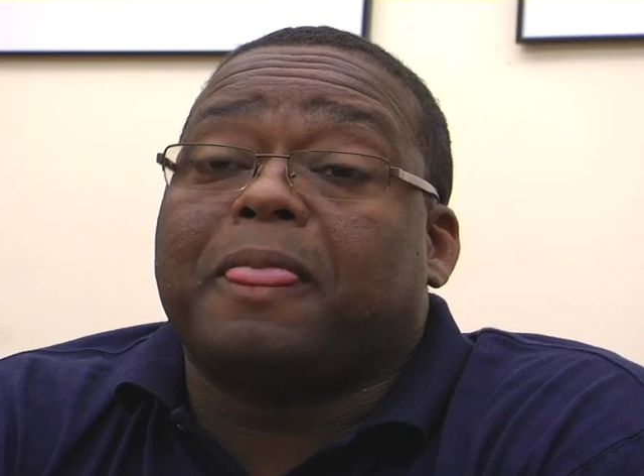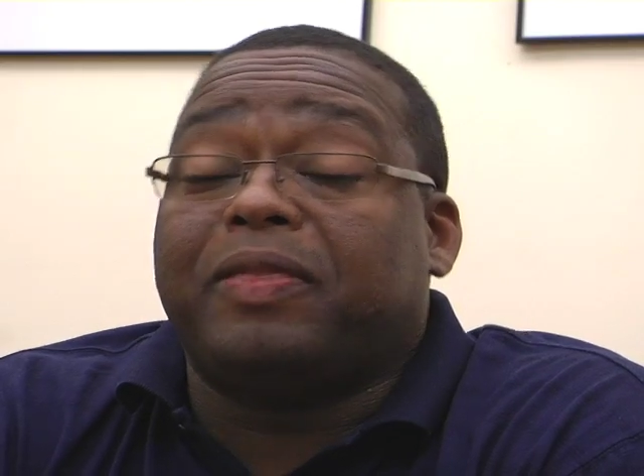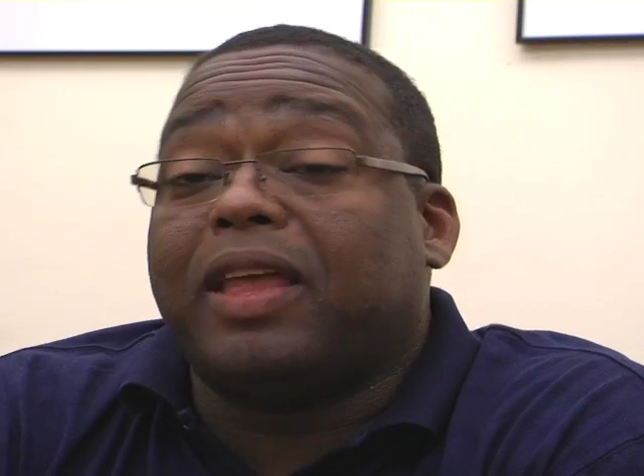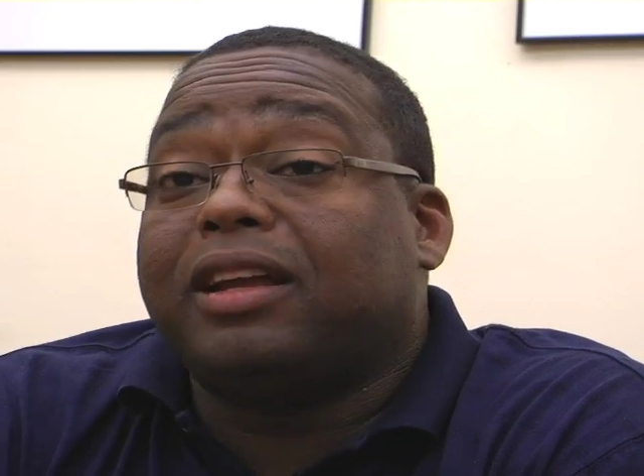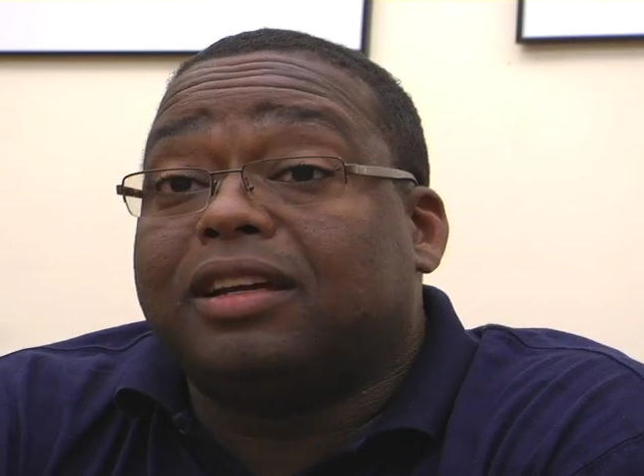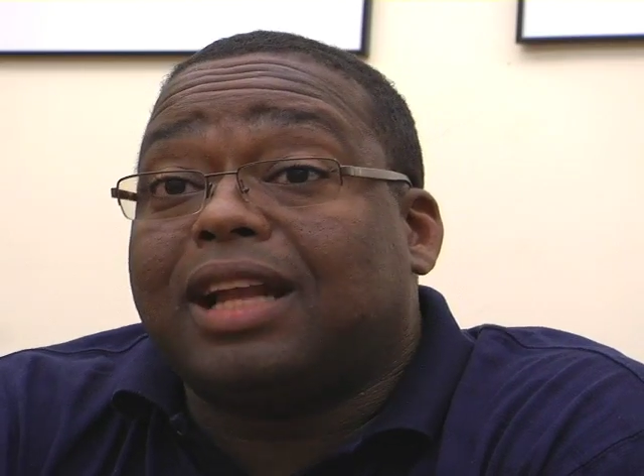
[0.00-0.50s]

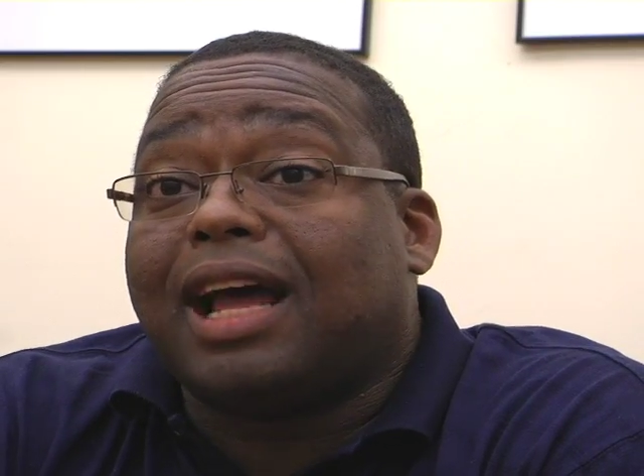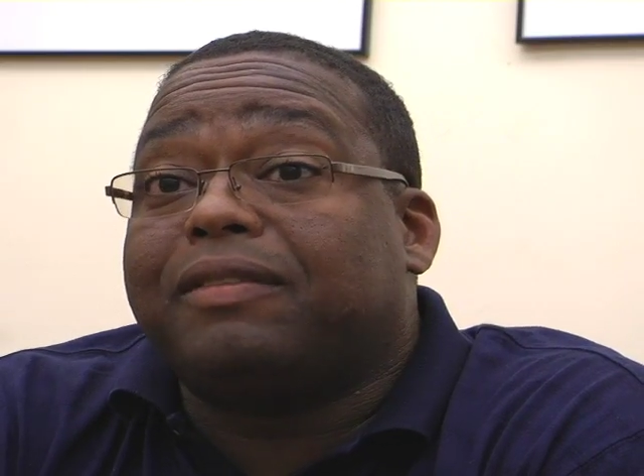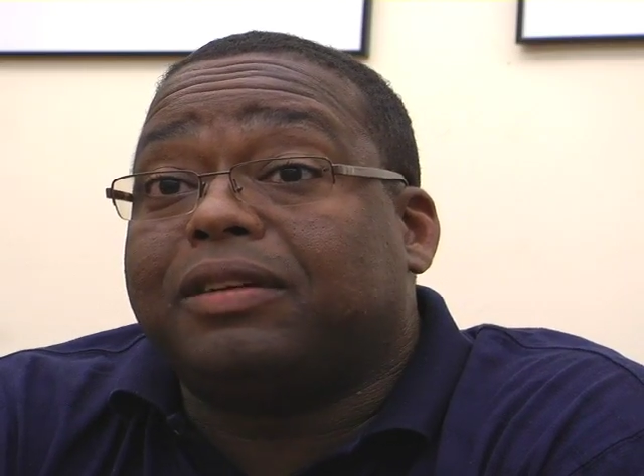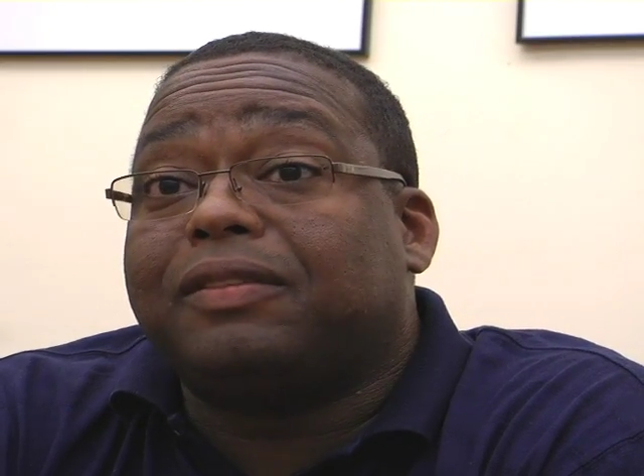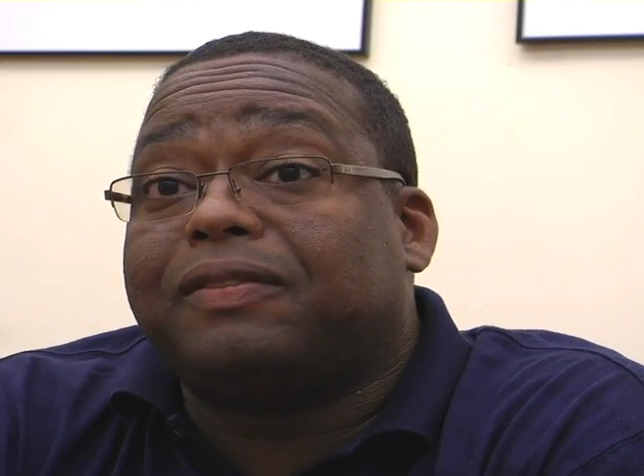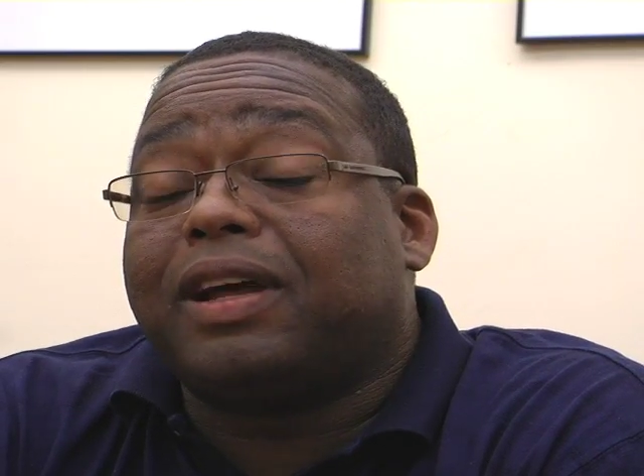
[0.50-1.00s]
they could have
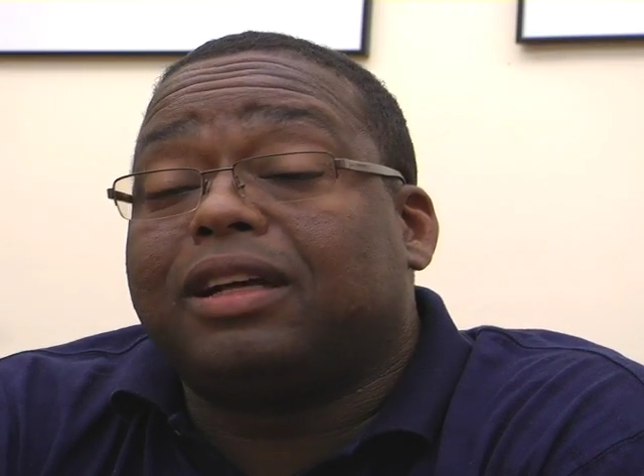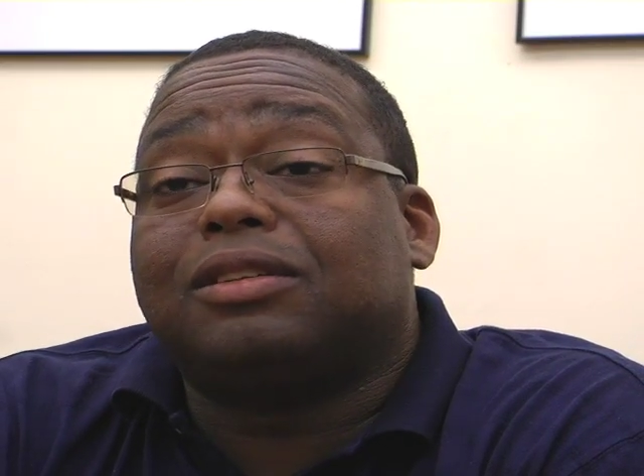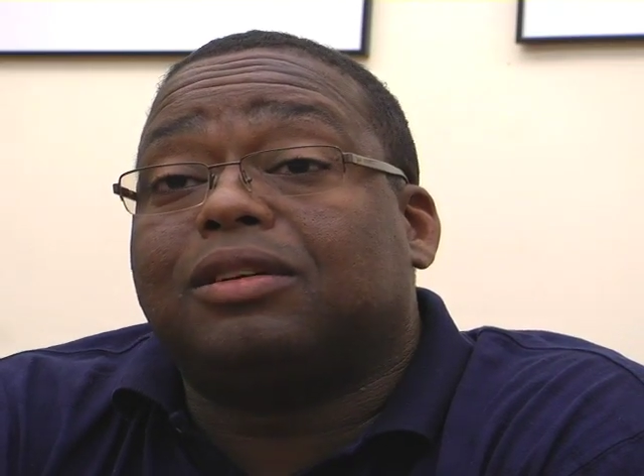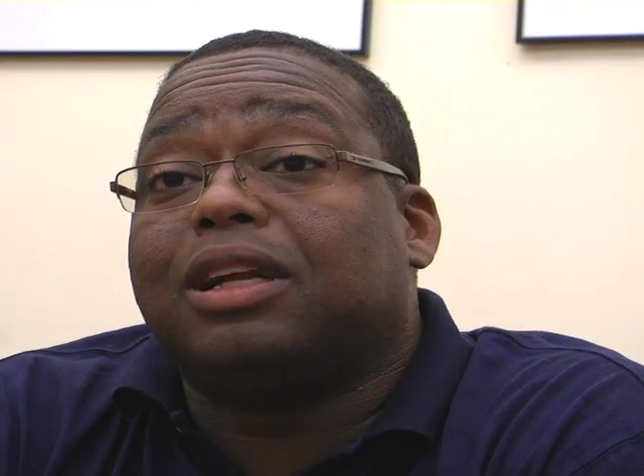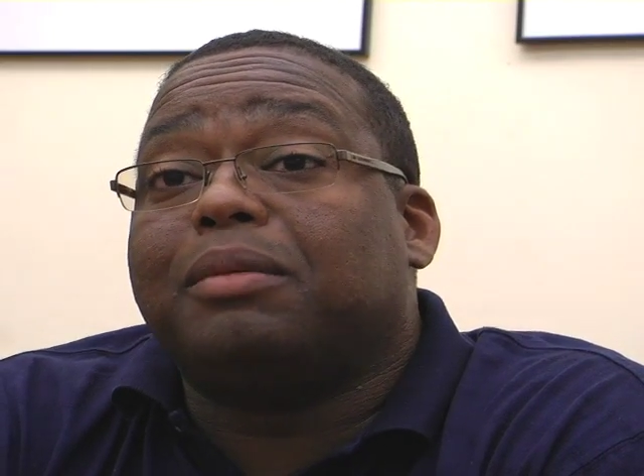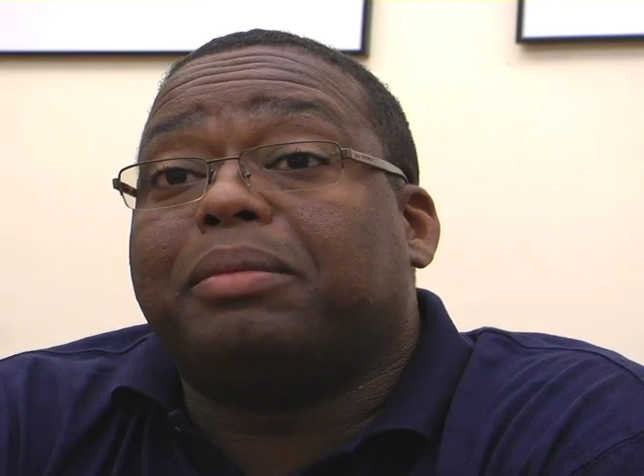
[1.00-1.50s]
an effect
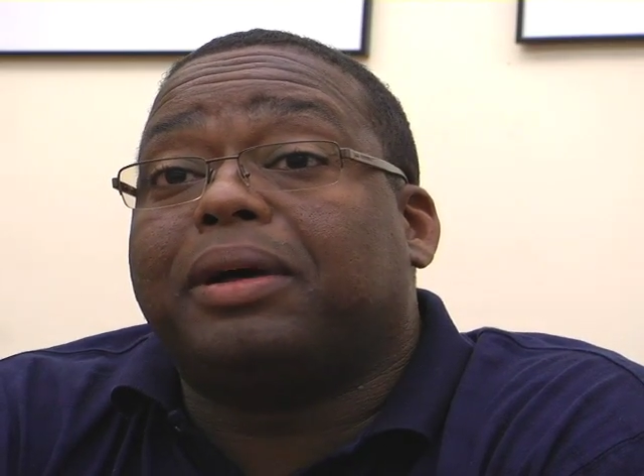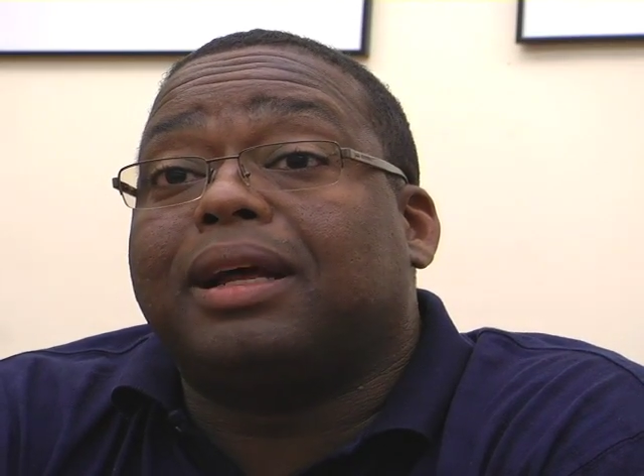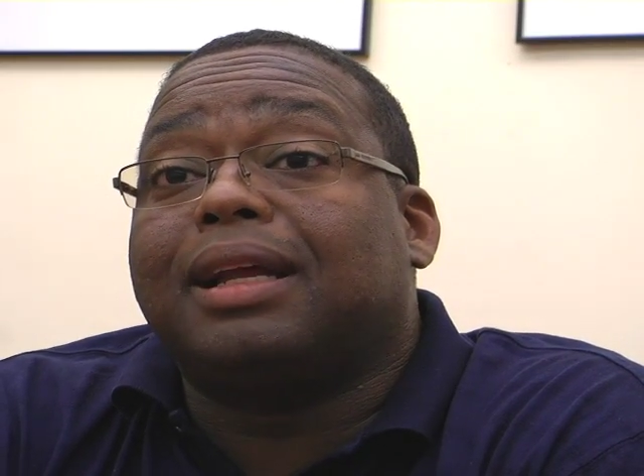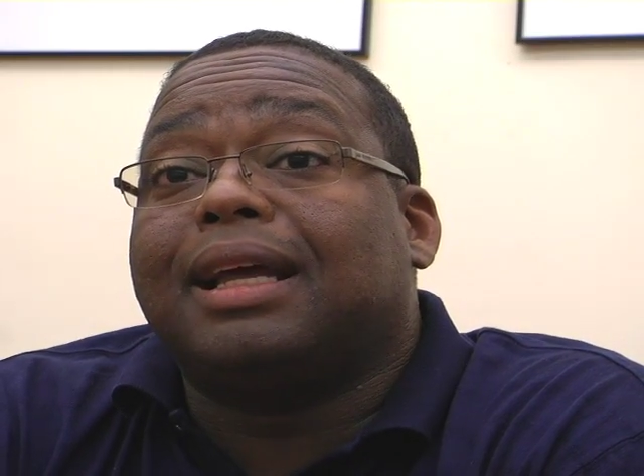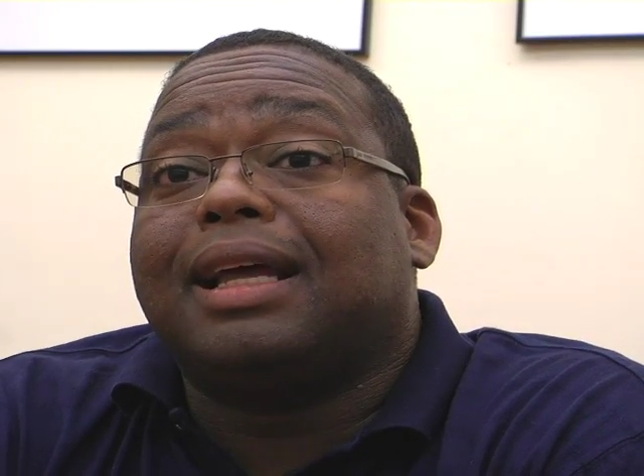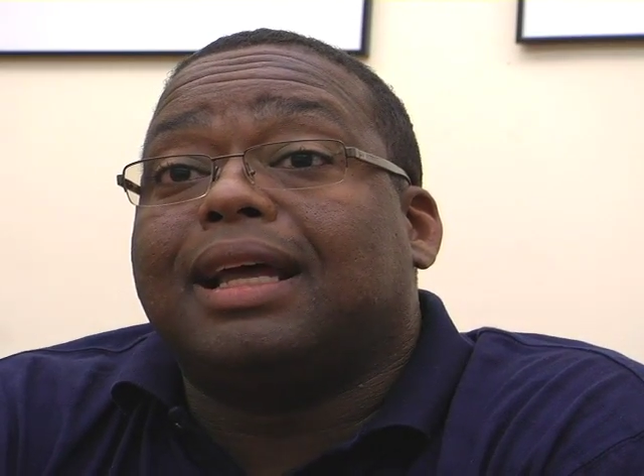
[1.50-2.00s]
on it, but